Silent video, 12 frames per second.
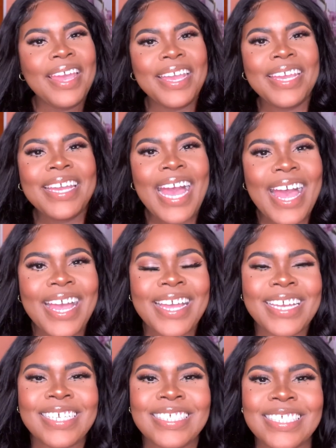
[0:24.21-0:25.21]
Hey
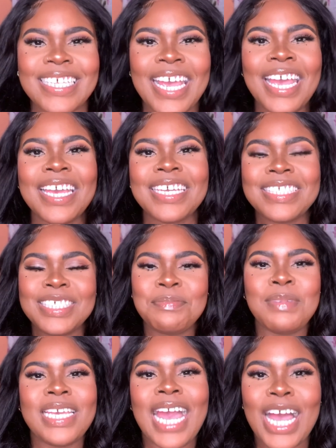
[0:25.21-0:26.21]
guys, it's
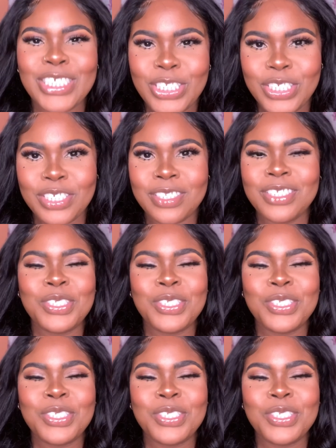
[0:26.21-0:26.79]
me Ashil.